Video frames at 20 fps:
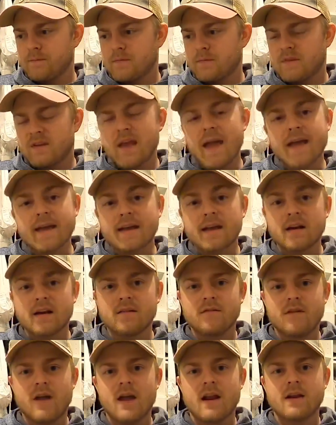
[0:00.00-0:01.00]
taken
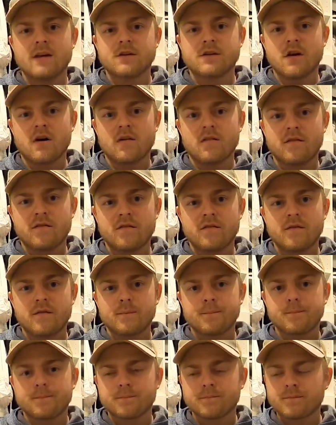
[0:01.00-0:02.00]
advantage of,
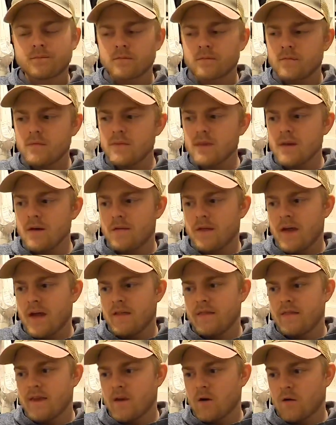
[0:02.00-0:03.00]

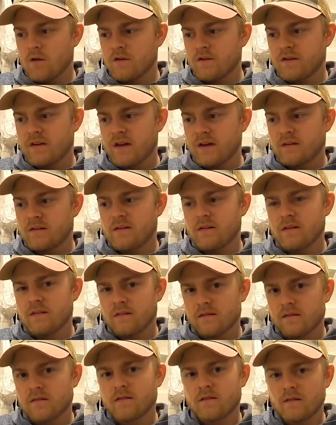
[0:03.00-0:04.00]
then the R6
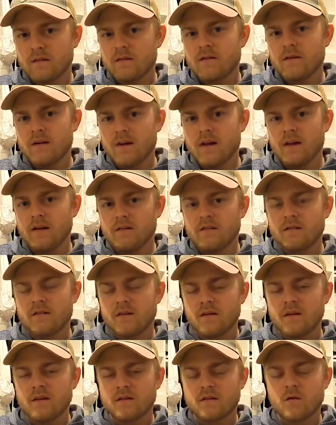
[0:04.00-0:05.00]
is
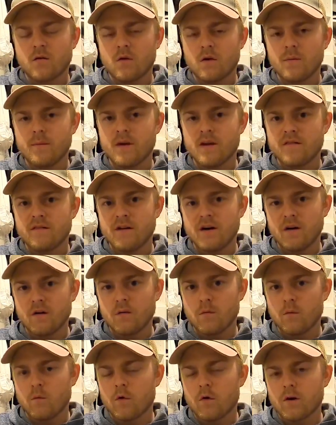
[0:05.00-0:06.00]
it's going to be a very
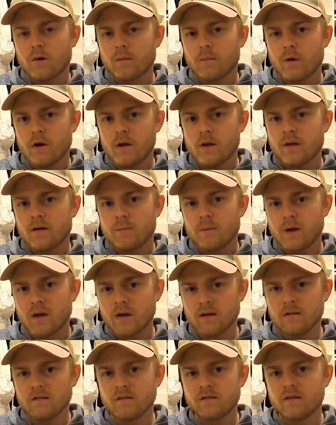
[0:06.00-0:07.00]
rewarding bike
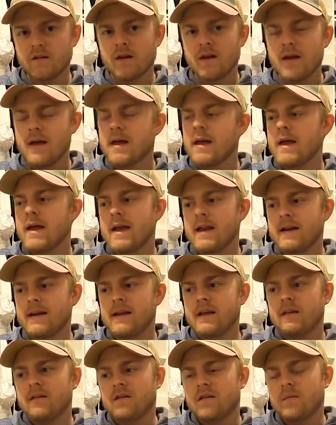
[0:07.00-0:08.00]
because it
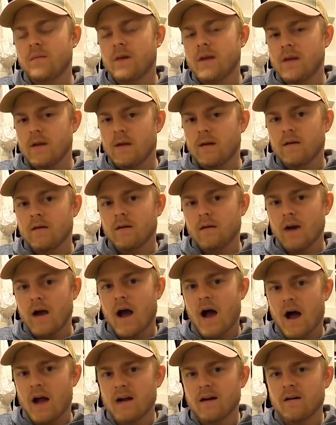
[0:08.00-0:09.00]
needs to be
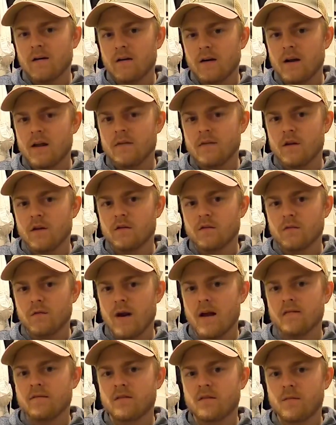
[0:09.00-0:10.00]
higher in those
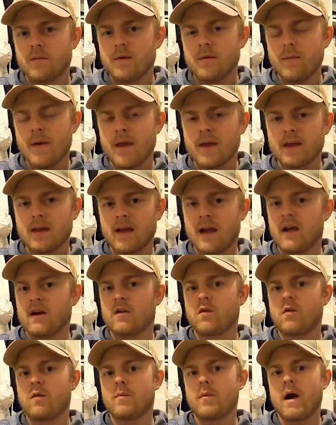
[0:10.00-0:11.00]
revs to be making
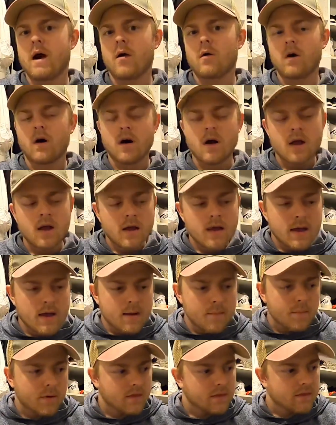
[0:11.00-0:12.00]
adequate power.
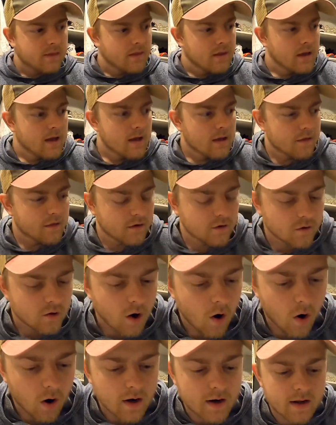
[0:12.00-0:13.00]
But the
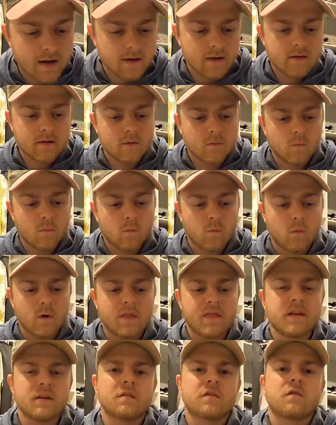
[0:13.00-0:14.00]
Ducati
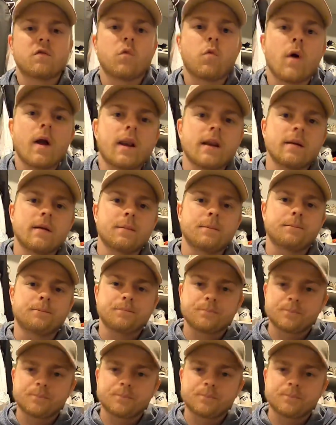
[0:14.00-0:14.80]
with its twin,